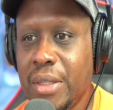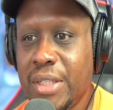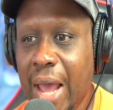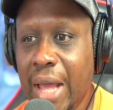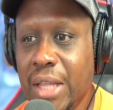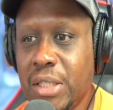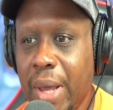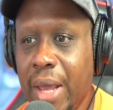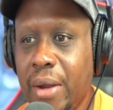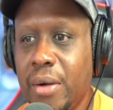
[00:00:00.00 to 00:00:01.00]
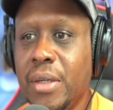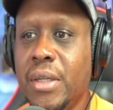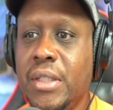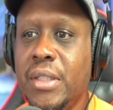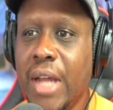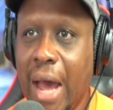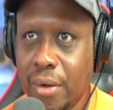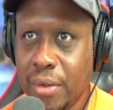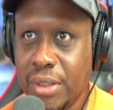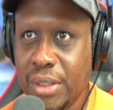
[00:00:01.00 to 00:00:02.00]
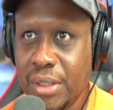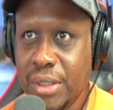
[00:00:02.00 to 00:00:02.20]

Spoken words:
taxpayer dollars.